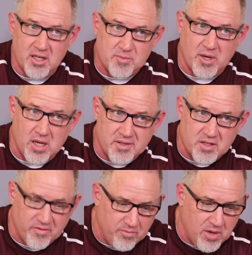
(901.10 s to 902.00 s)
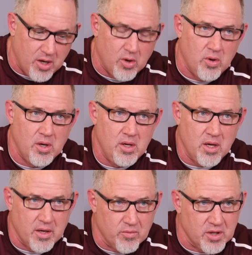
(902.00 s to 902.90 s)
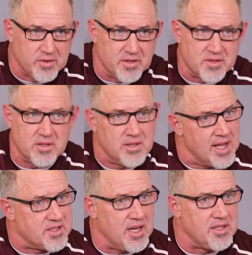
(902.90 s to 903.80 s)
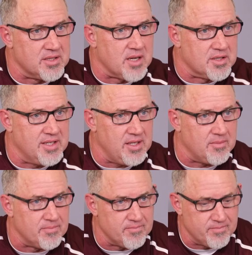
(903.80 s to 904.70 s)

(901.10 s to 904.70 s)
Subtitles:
is because of Mo and Wildens, and that changes our team.